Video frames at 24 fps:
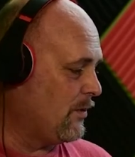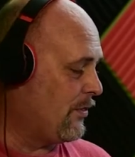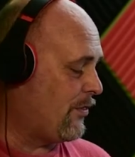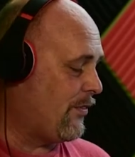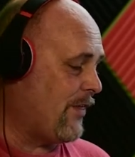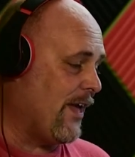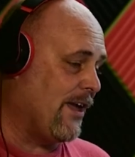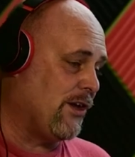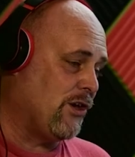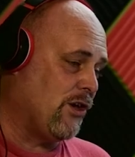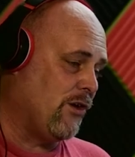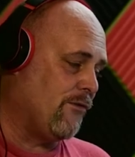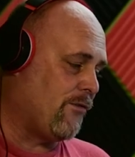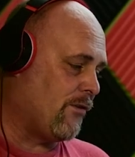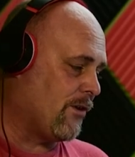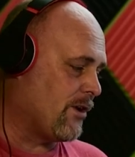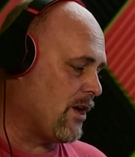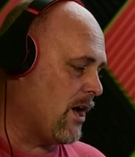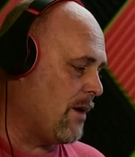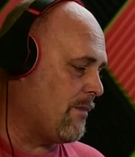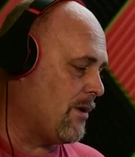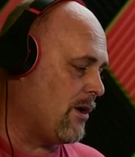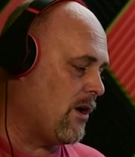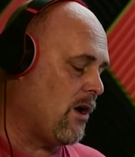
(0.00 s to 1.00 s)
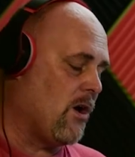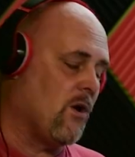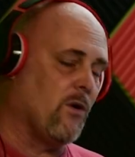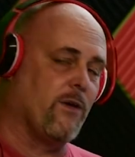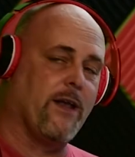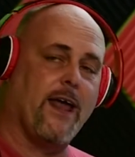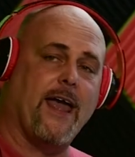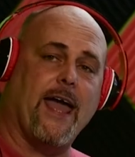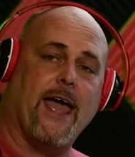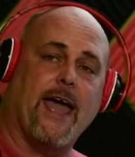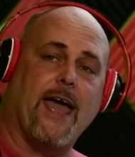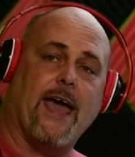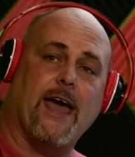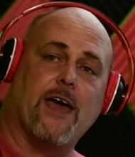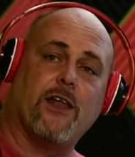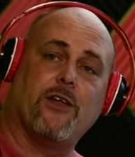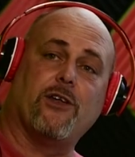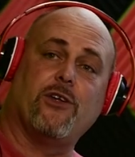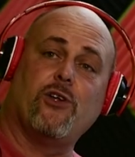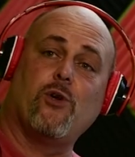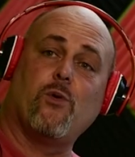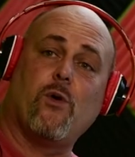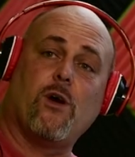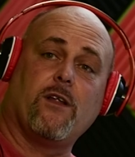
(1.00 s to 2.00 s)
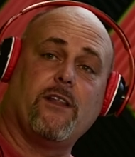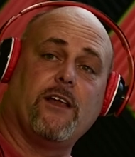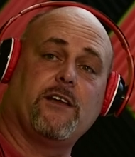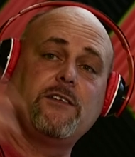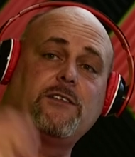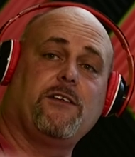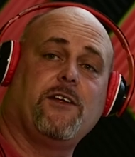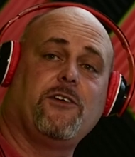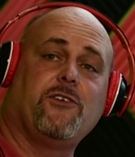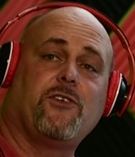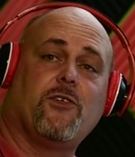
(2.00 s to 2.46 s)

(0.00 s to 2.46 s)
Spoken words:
Thank you for coming on, and you are listening